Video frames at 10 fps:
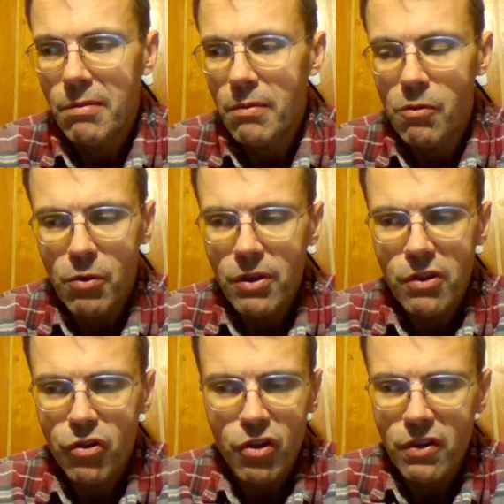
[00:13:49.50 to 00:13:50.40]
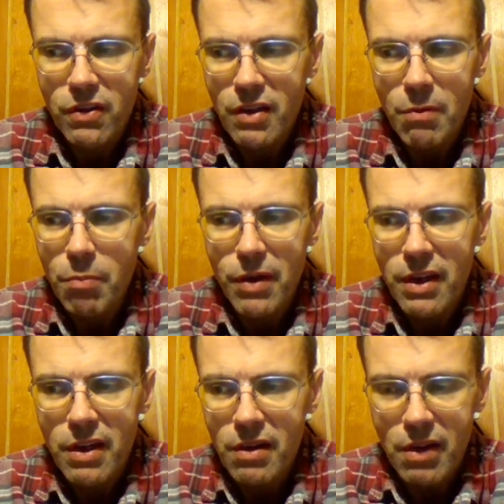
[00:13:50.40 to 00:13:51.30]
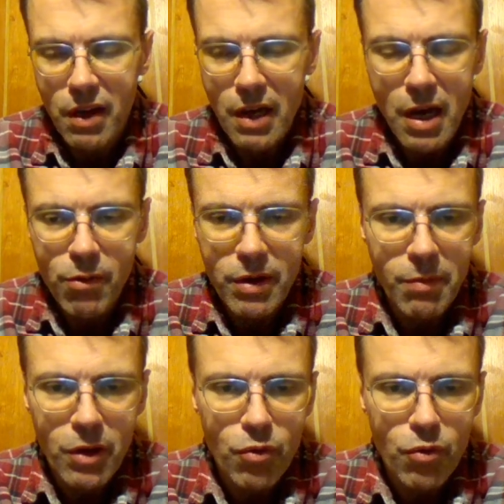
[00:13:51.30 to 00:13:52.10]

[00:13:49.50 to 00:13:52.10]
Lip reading: was just simply allowing me